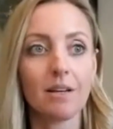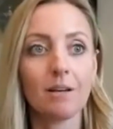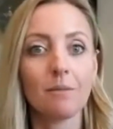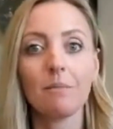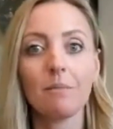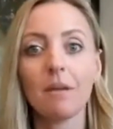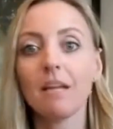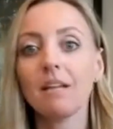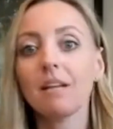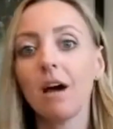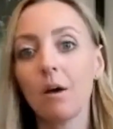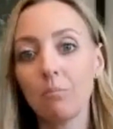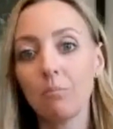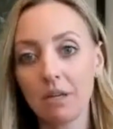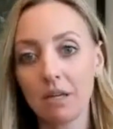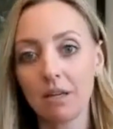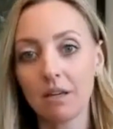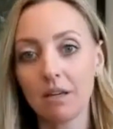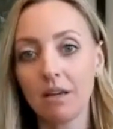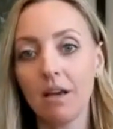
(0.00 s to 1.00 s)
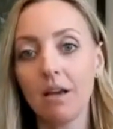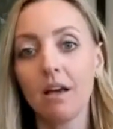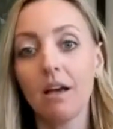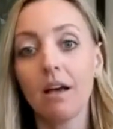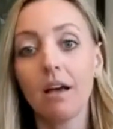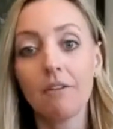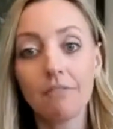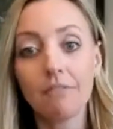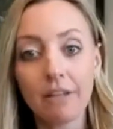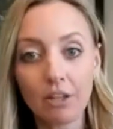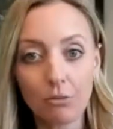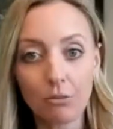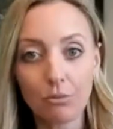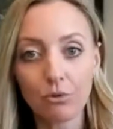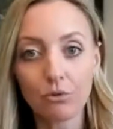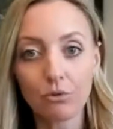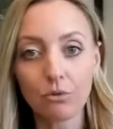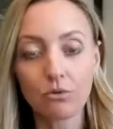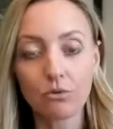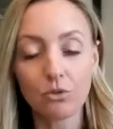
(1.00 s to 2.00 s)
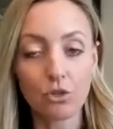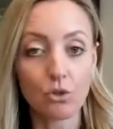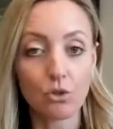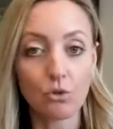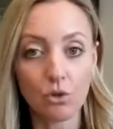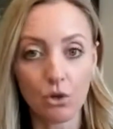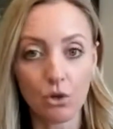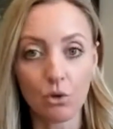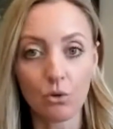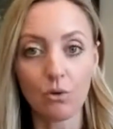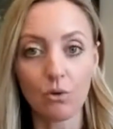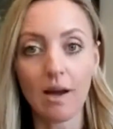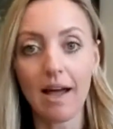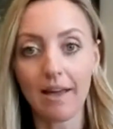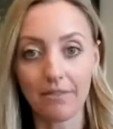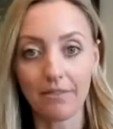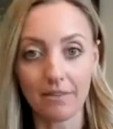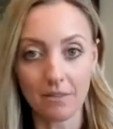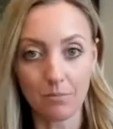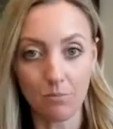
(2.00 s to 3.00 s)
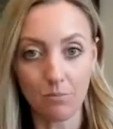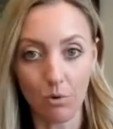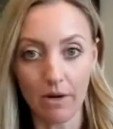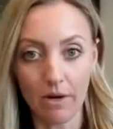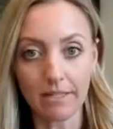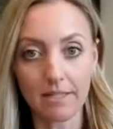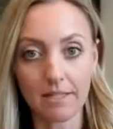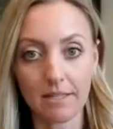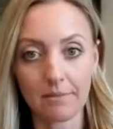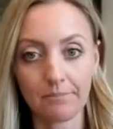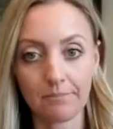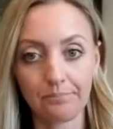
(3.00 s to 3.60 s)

may not be available to you at this point.